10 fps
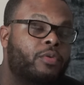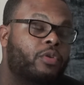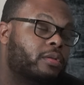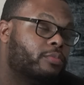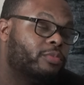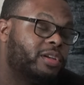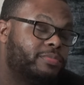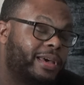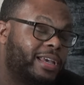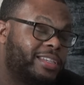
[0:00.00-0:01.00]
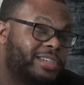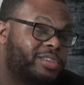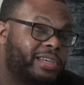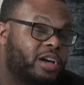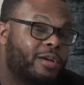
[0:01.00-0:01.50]
will would
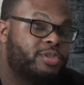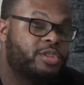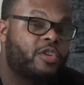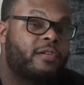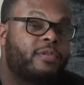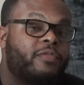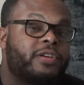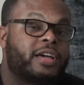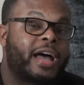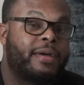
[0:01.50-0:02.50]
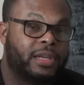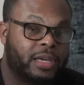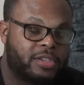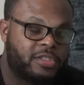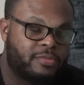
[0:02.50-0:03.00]
essentially absorb over time and
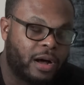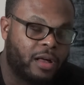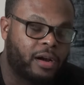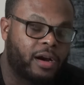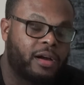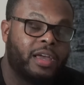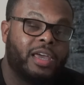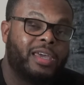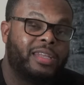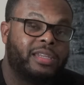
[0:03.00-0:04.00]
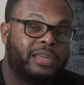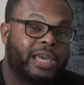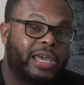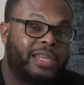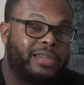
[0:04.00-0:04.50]
get smaller. And,
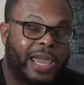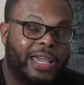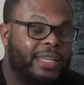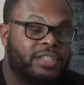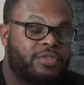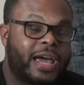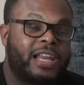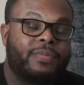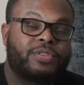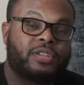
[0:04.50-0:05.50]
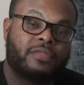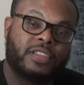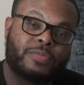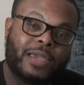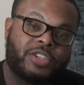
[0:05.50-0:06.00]
and 80 to 90% of
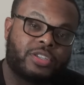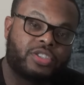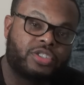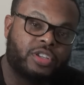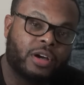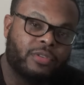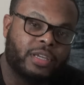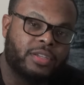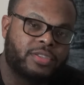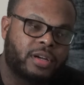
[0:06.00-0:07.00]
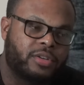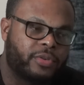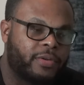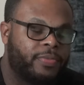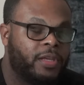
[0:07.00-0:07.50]
these patients don't need
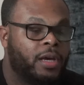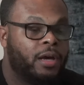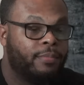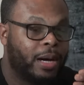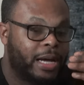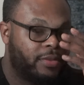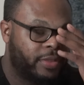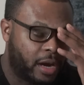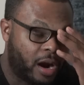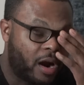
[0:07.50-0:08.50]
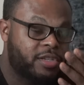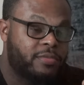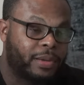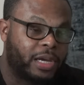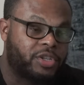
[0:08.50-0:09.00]
surgery. But there are
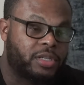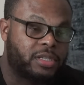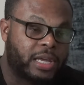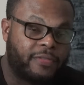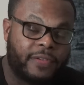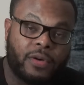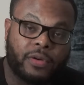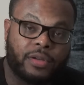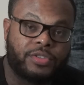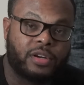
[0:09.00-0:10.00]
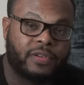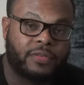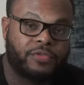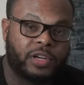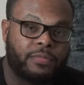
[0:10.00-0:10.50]
some patients that fail
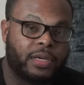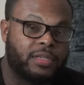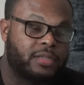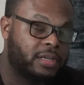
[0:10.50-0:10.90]
conservative treatments,